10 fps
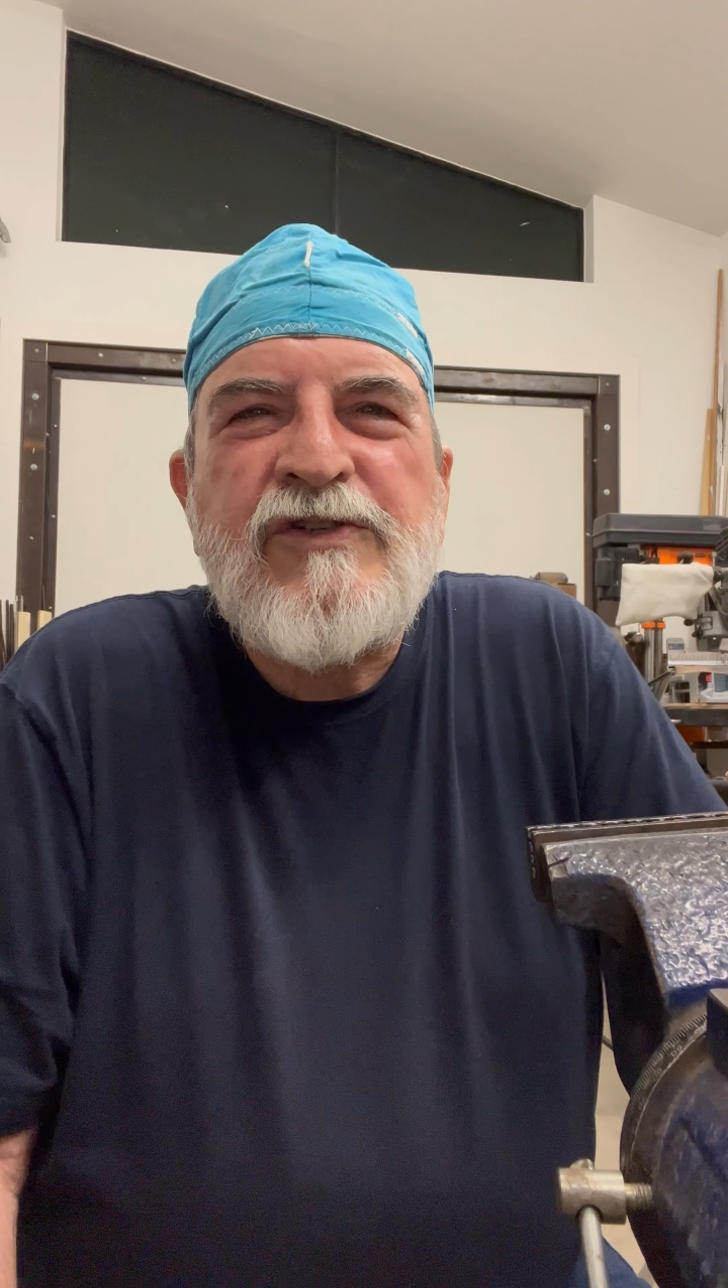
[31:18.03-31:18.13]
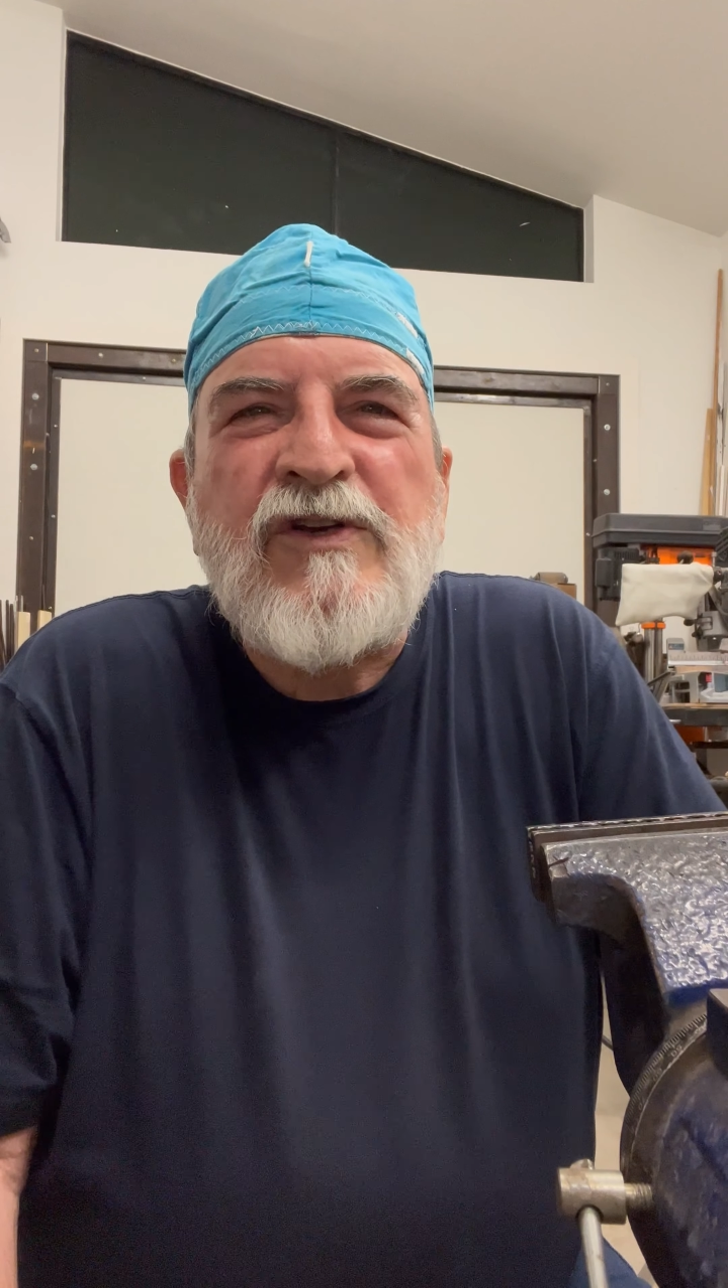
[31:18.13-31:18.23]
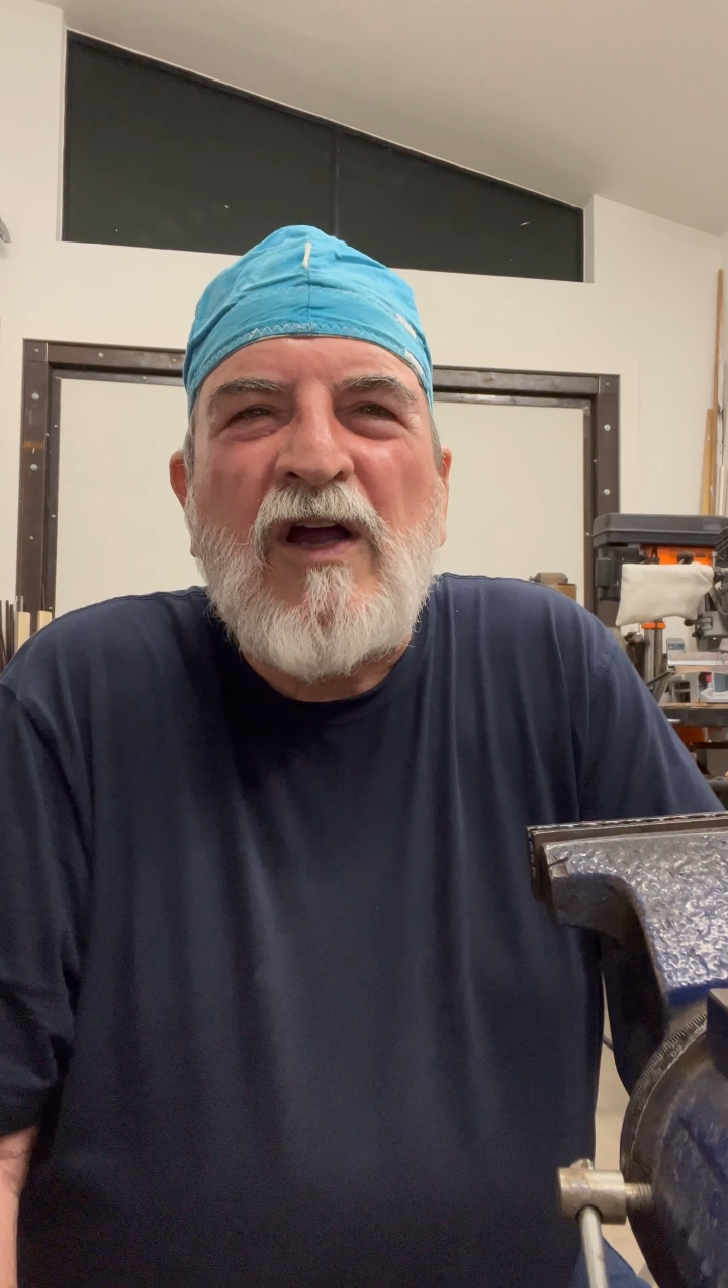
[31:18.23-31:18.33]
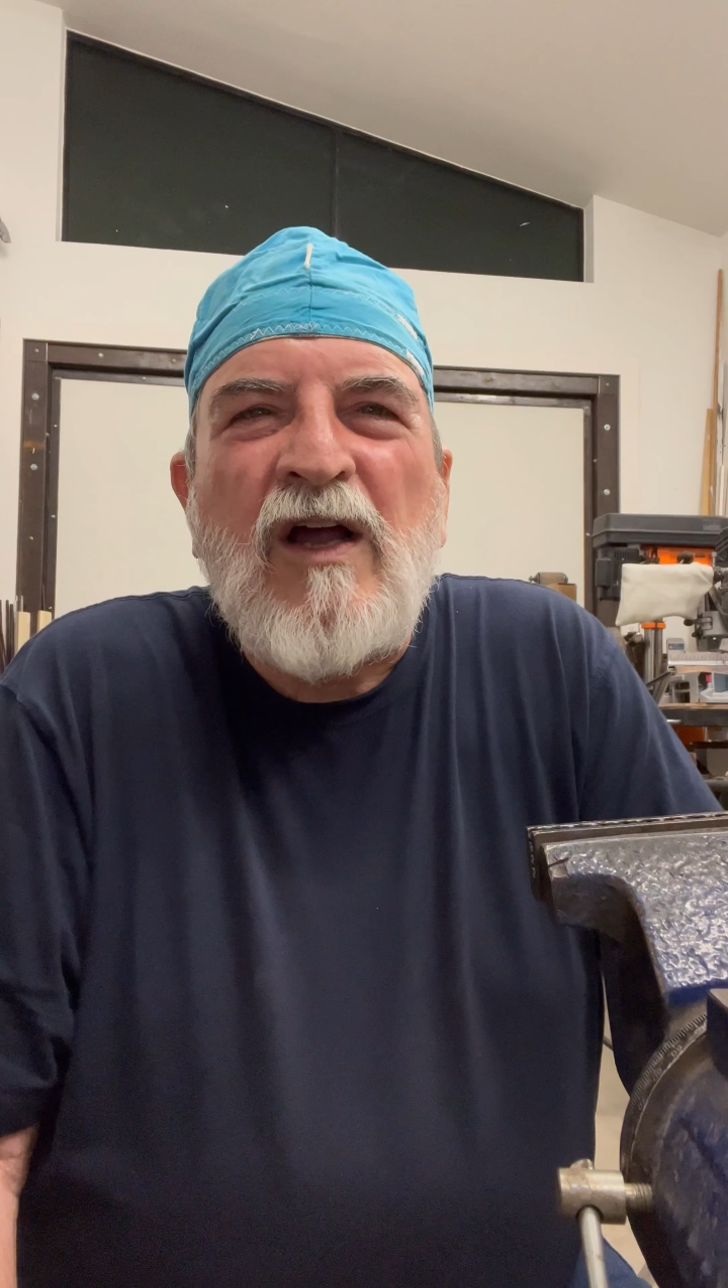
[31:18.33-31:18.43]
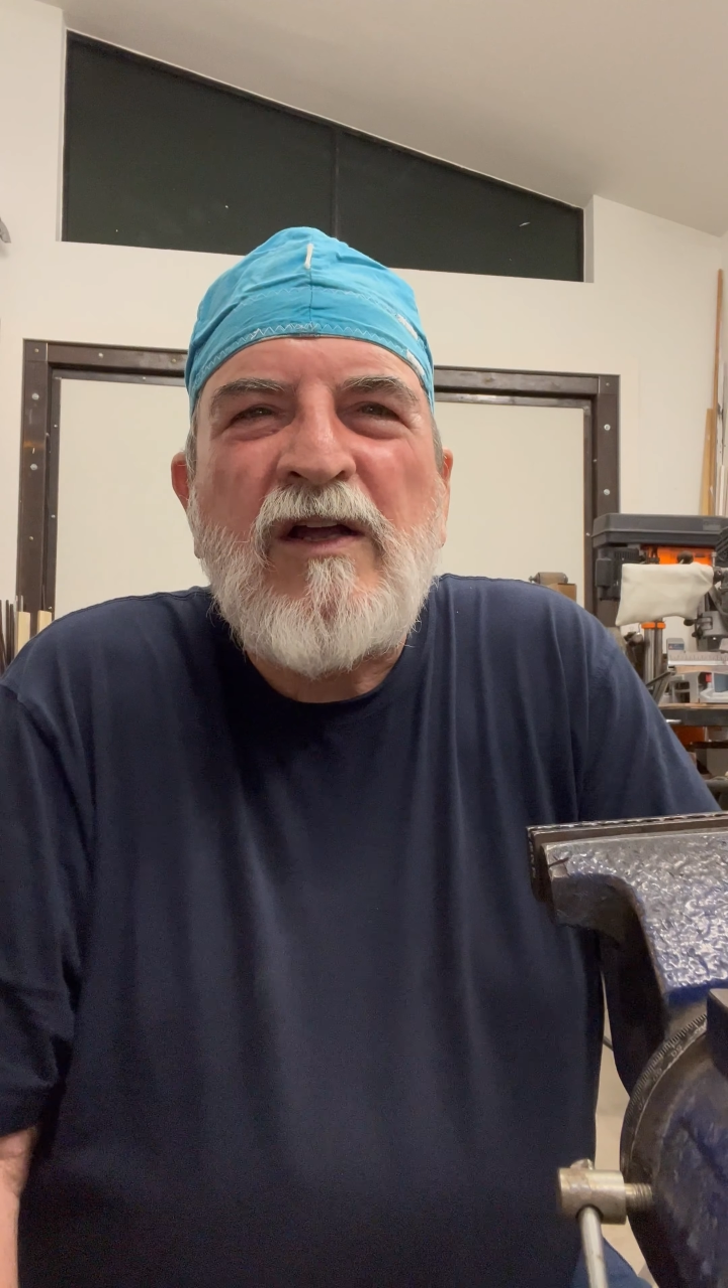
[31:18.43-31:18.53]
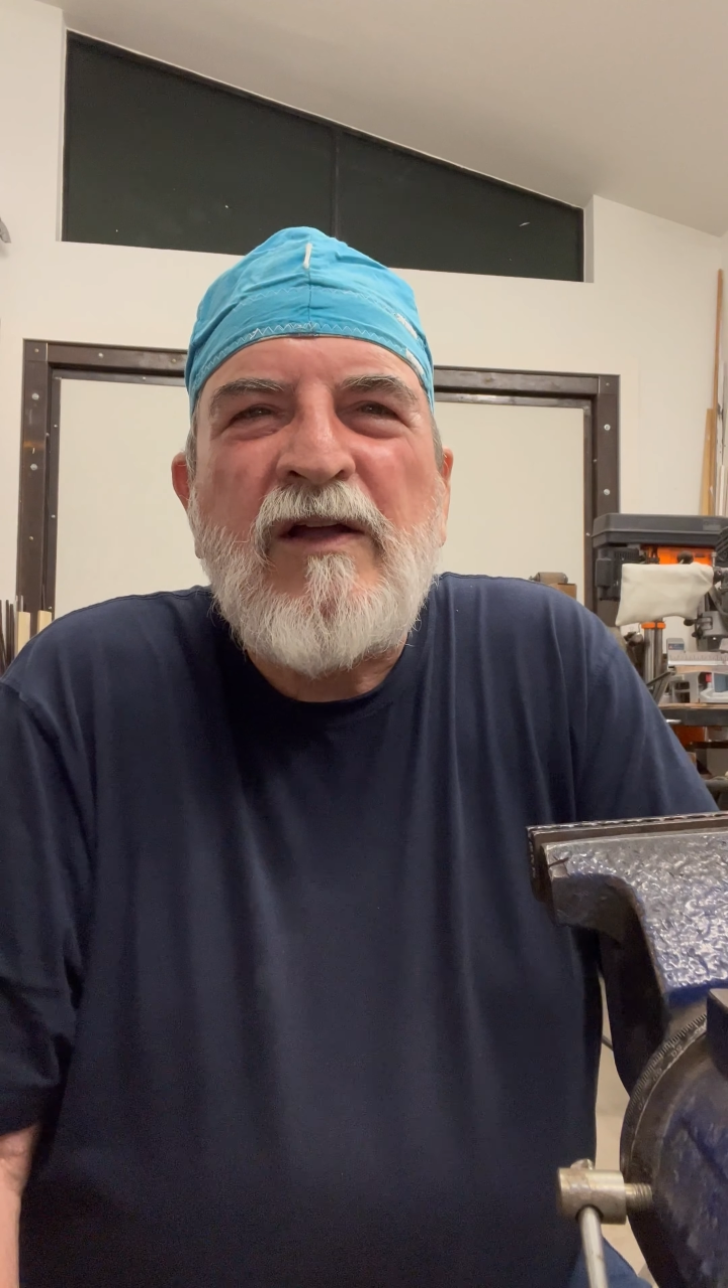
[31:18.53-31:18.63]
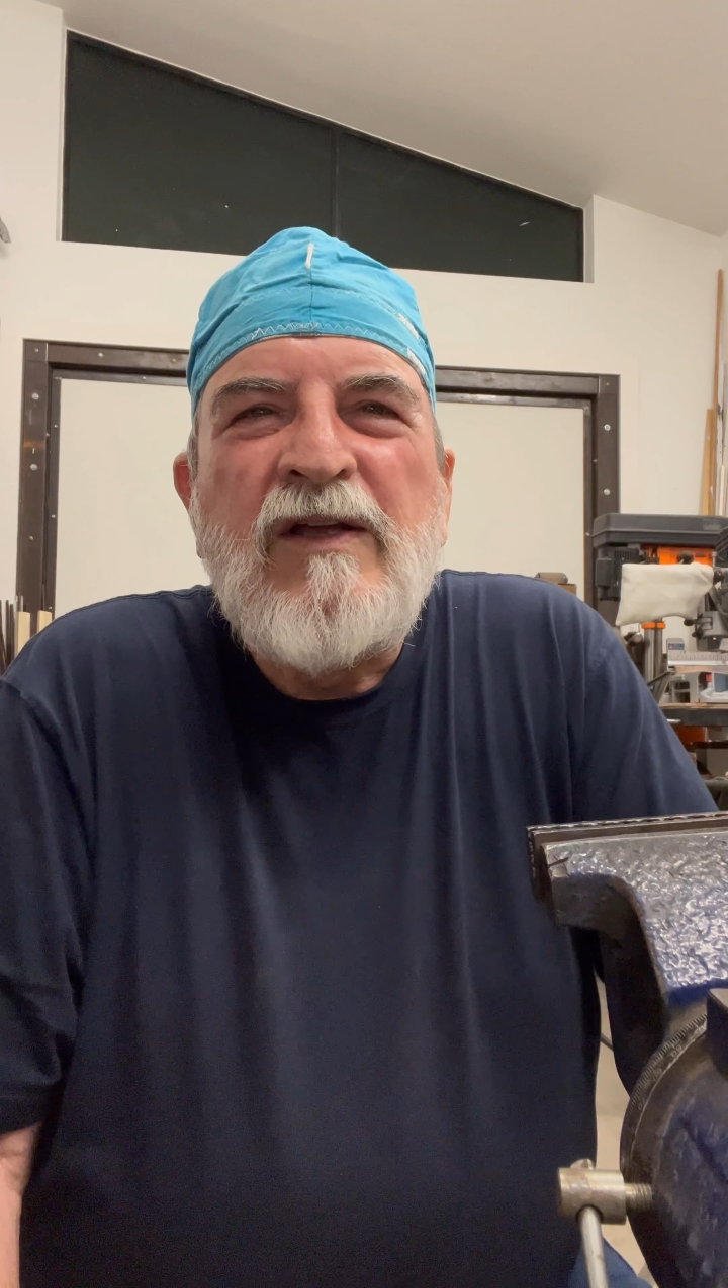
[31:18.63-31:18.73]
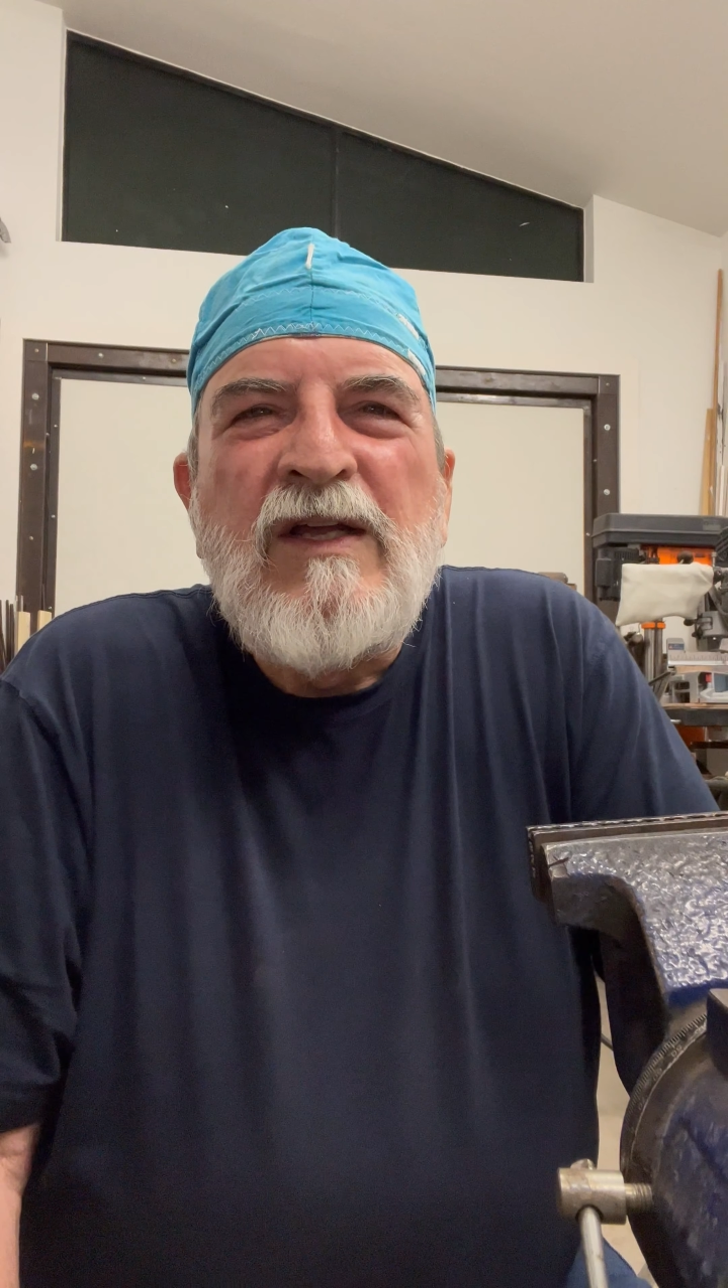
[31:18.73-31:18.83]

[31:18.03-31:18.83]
stock,